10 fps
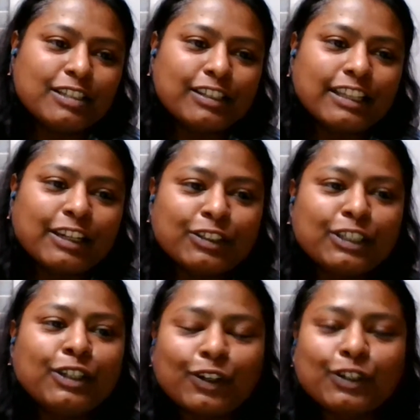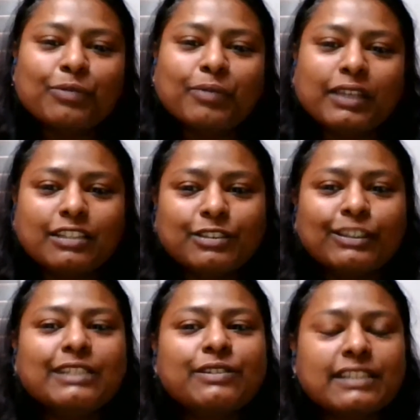so they couldn't talk to me. So
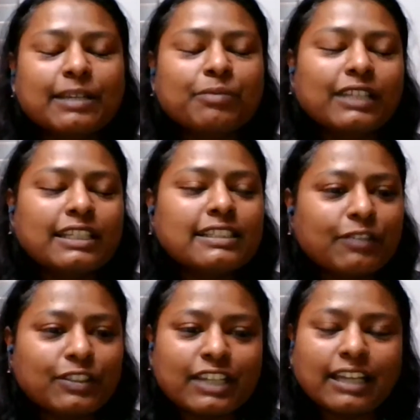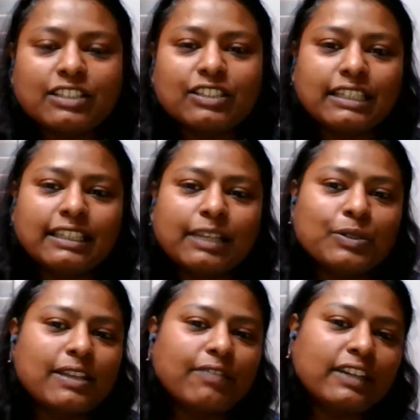these were some things that were challenging. There
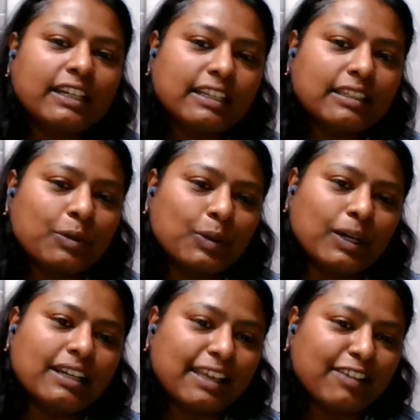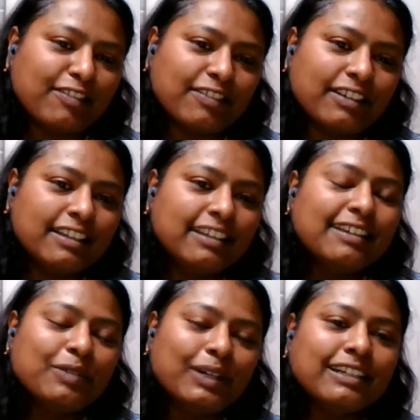was definitely the work
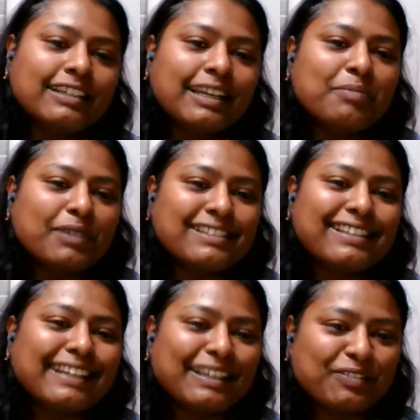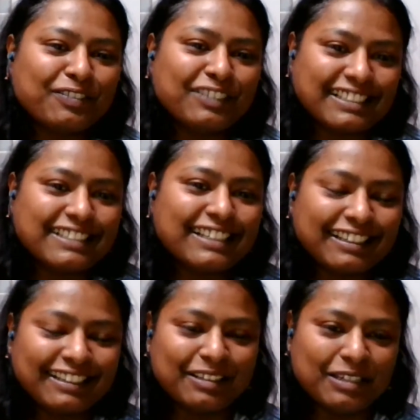and personal life
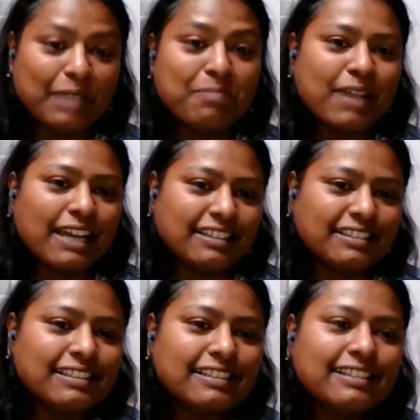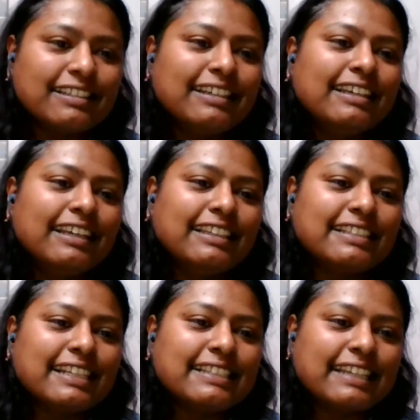imbalance, in the
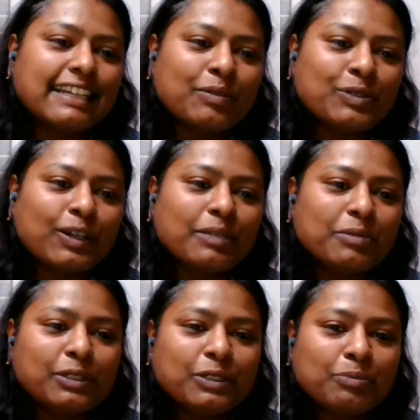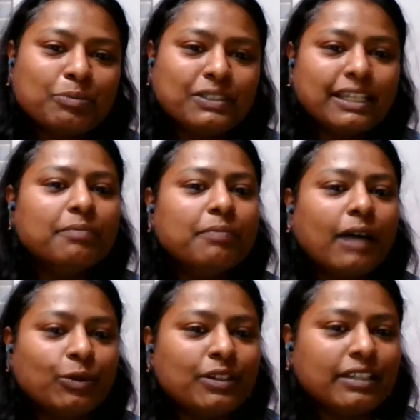sense that I was not able to set
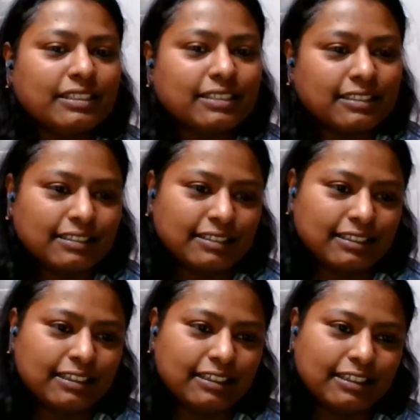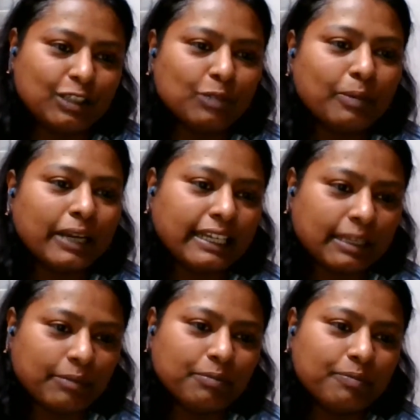boundaries to my
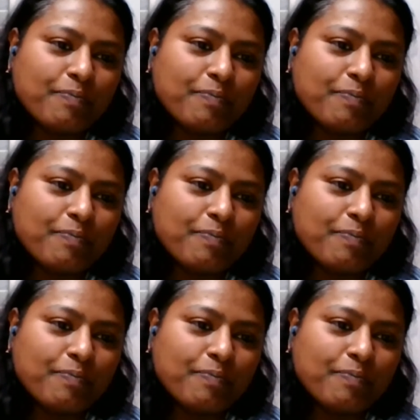time,